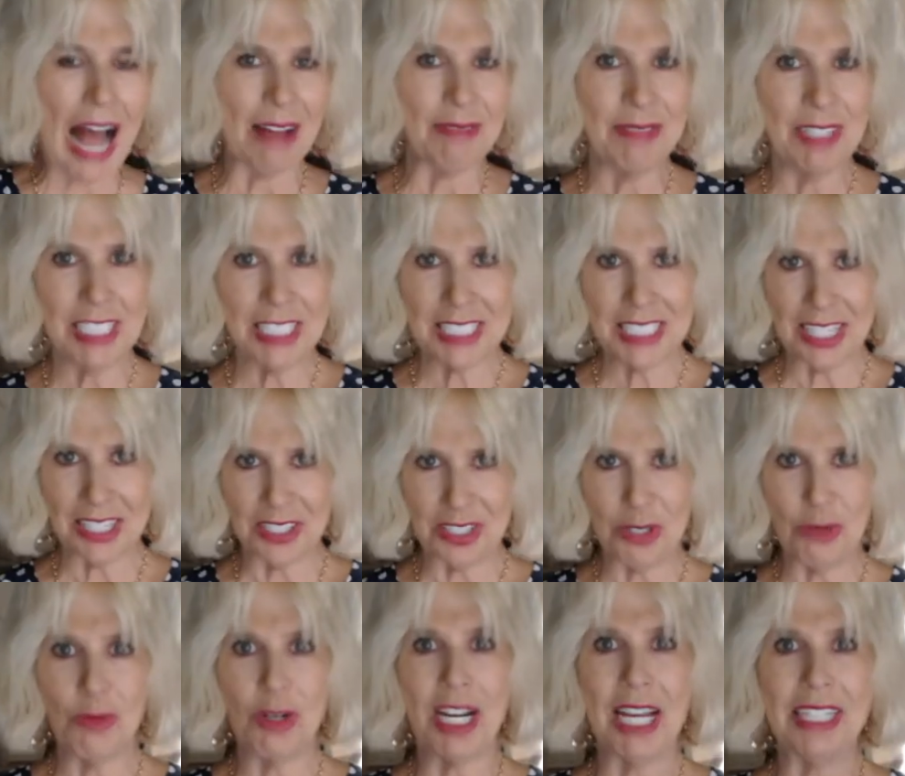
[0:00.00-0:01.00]
I'm going to tell
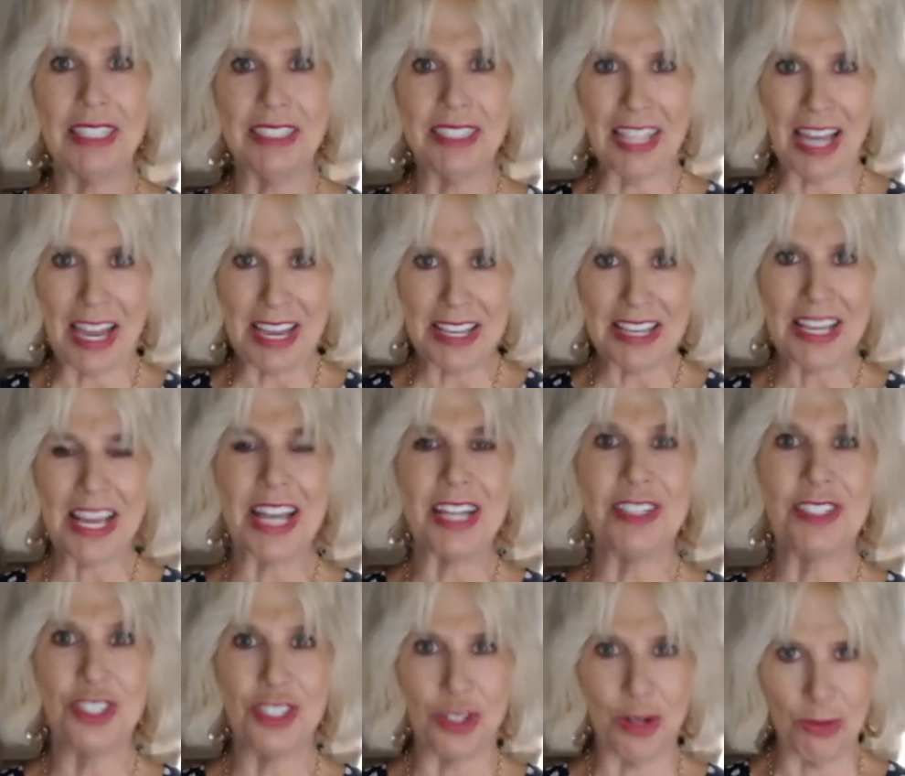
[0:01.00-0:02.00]
you what I like
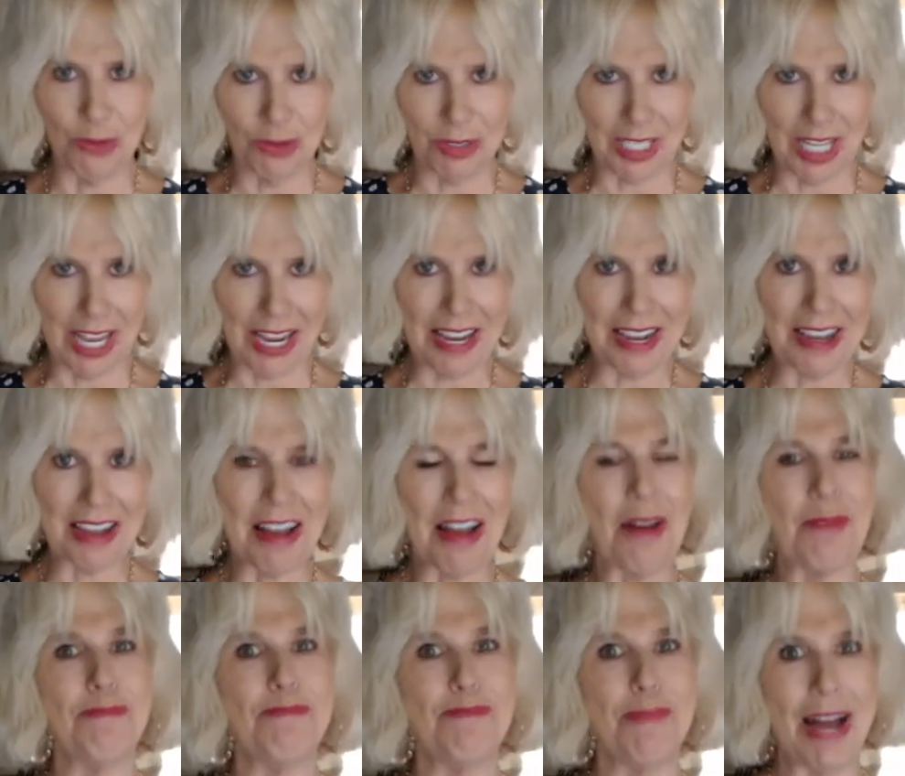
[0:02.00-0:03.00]
and don't like
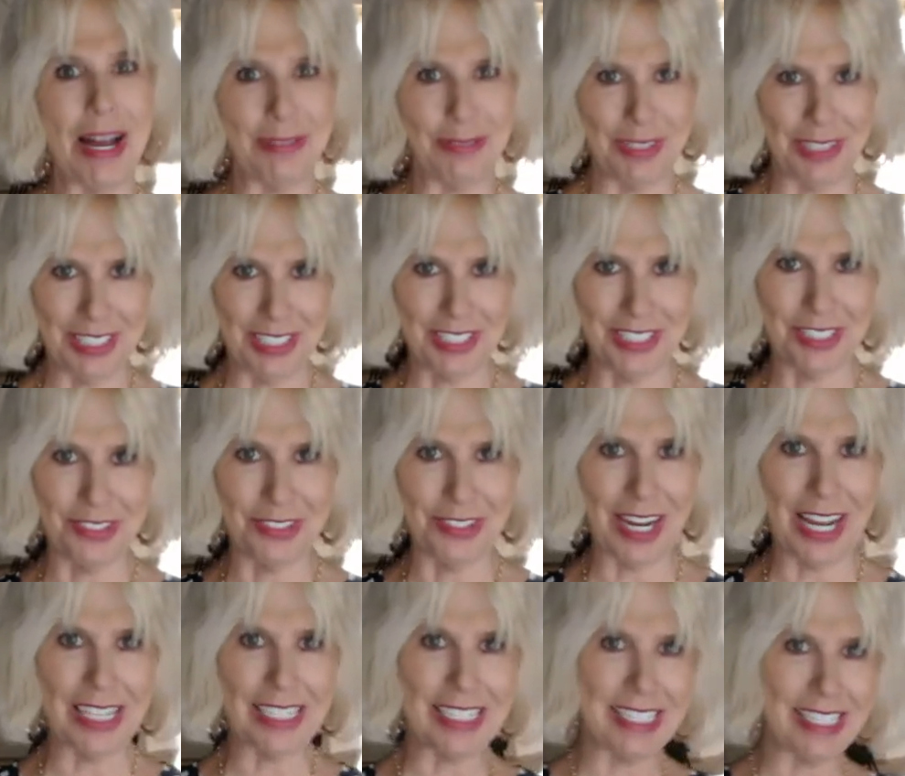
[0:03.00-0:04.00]
about this
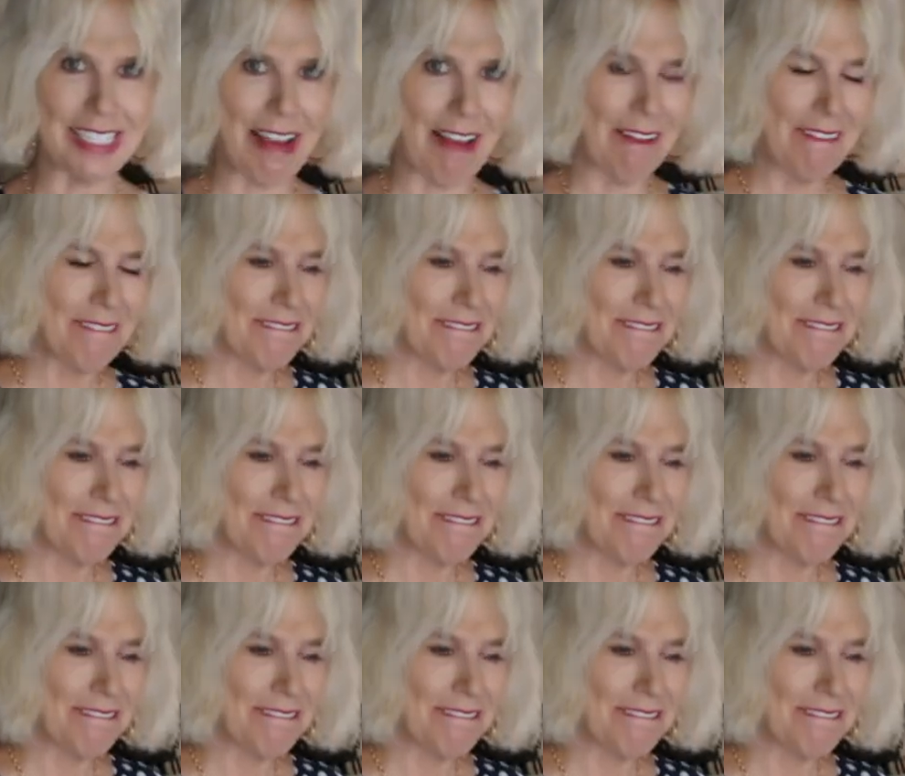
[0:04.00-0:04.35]
dress.